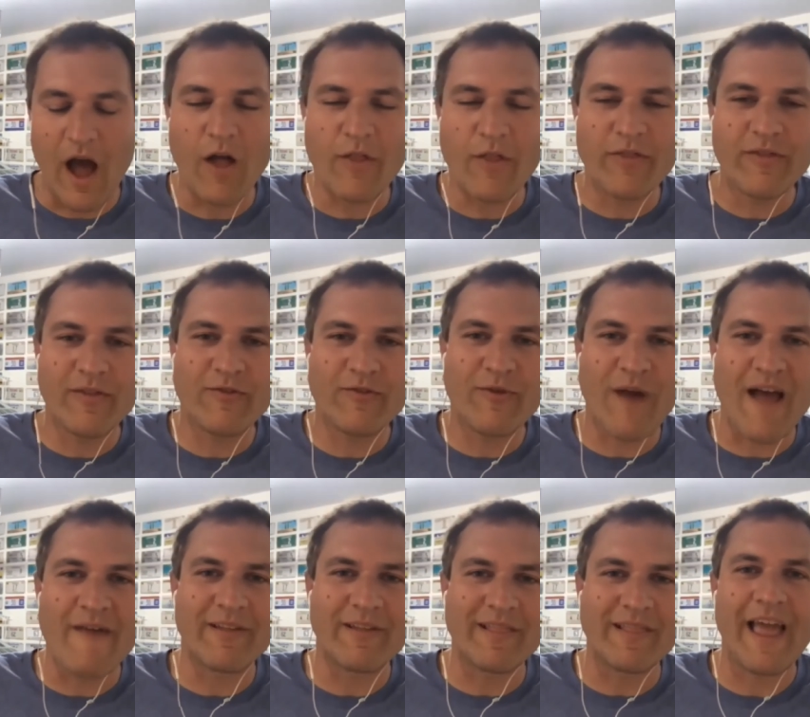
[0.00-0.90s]
I'll
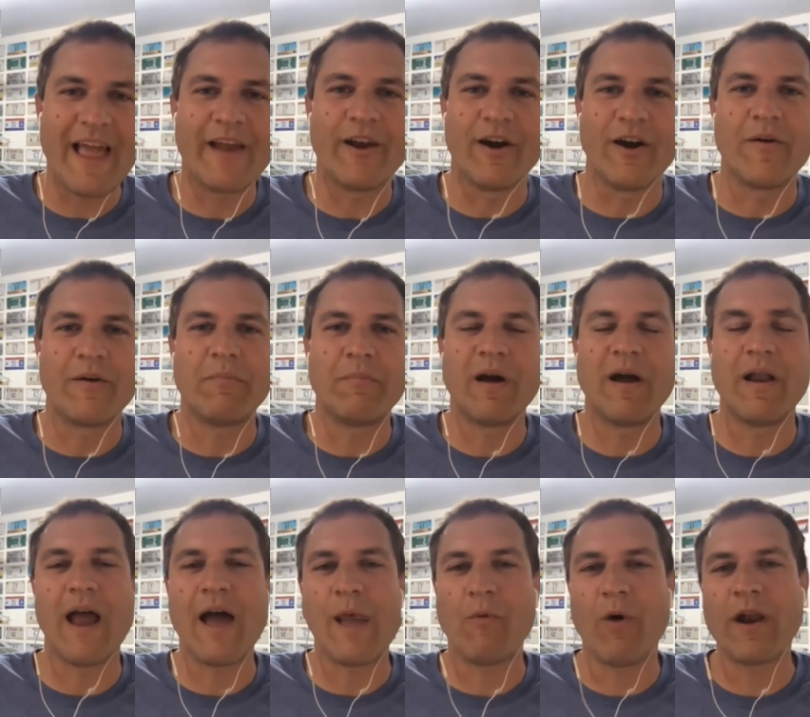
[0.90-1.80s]
drive it later,
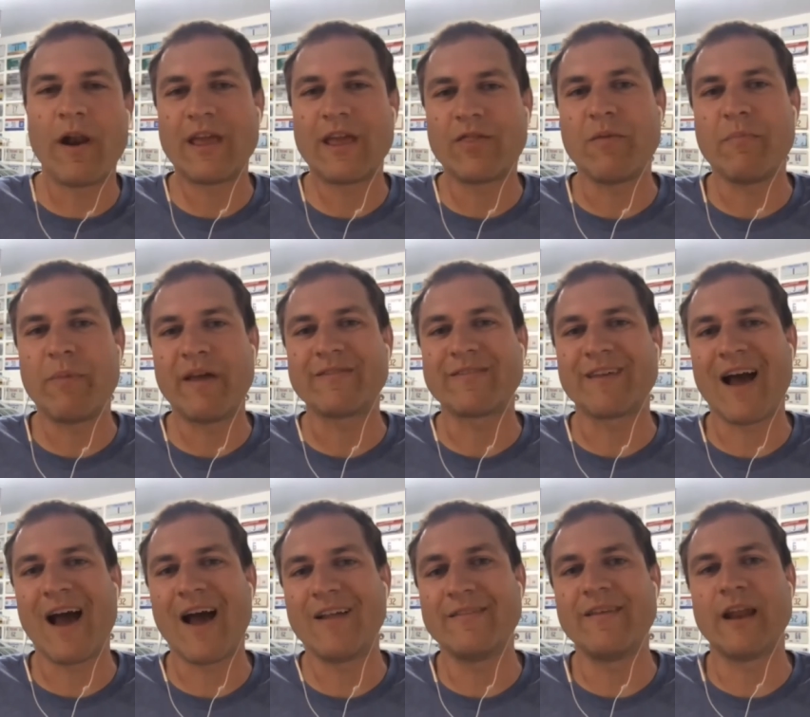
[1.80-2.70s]
but I want to get the best
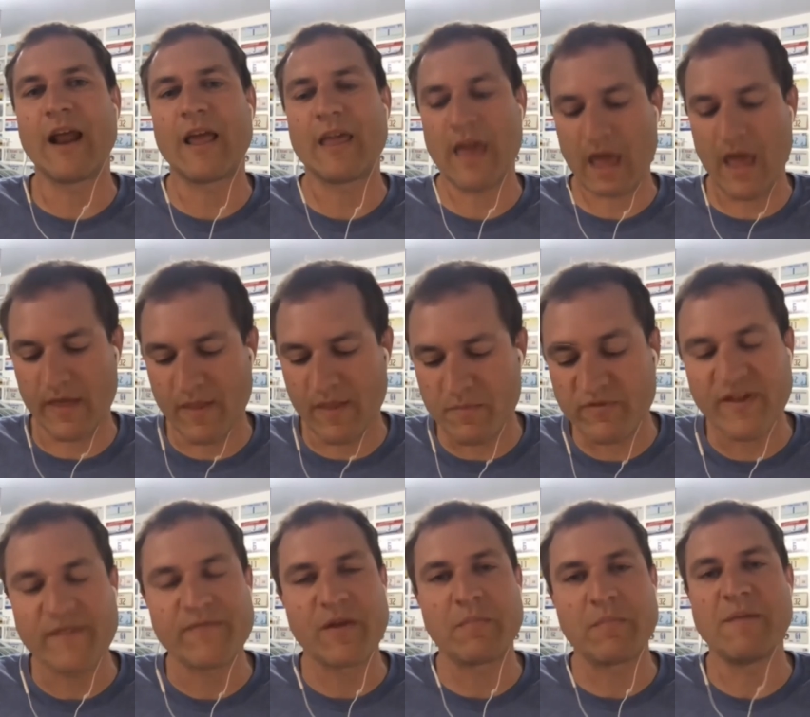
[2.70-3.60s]
content I can, the
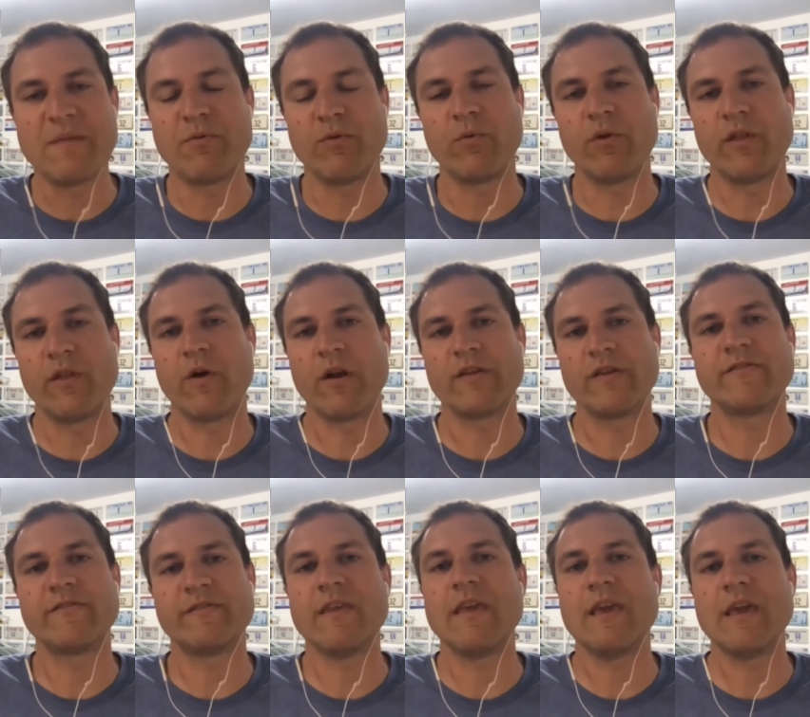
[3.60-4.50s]
stuff that people really want
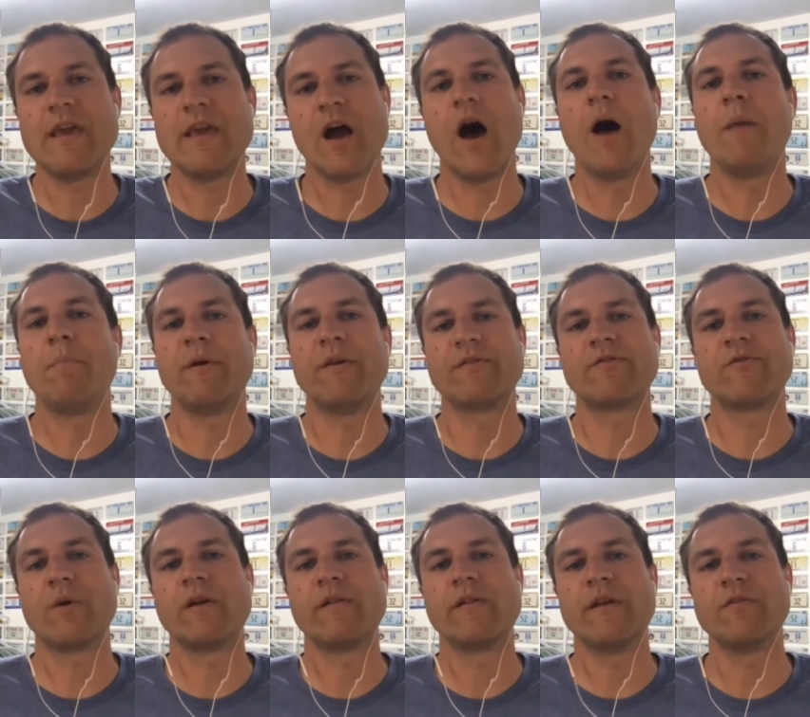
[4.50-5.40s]
to see up as
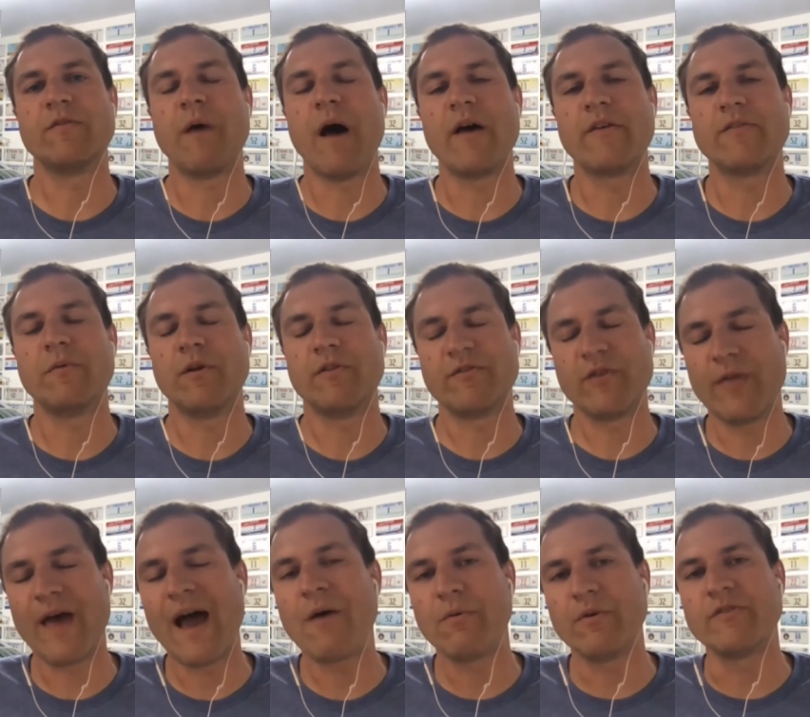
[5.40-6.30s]
quickly as possible. And
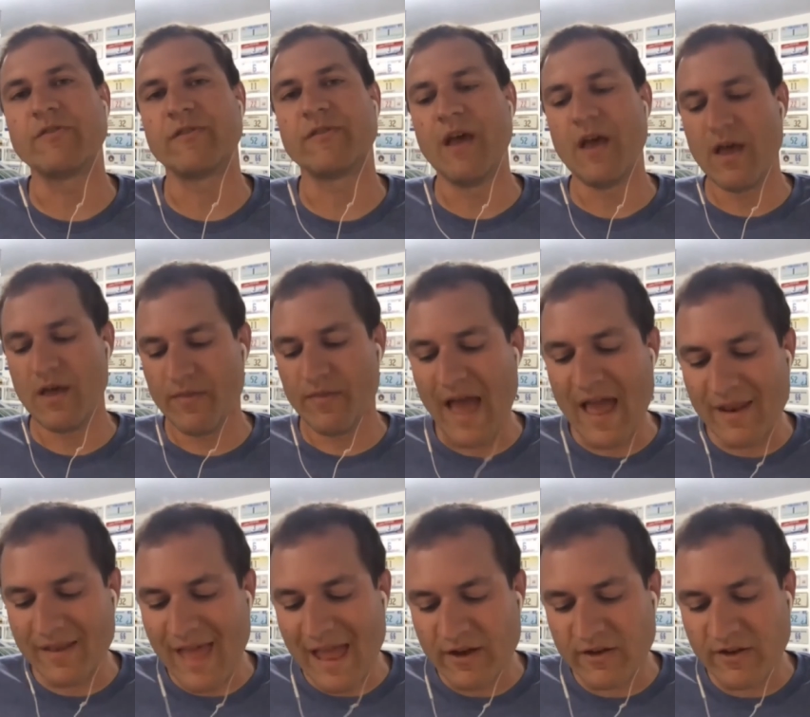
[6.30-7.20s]
so that was
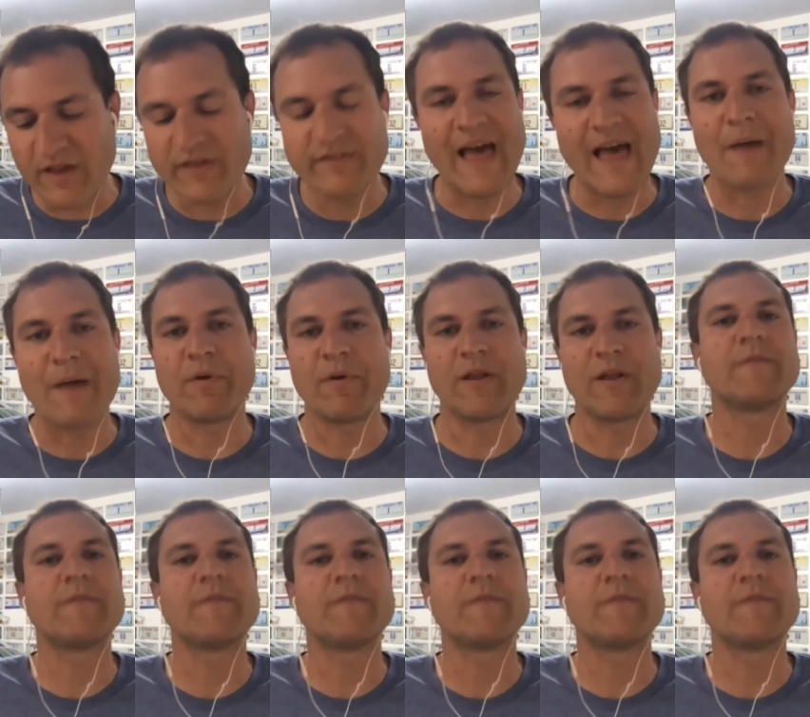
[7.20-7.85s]
that that does happen.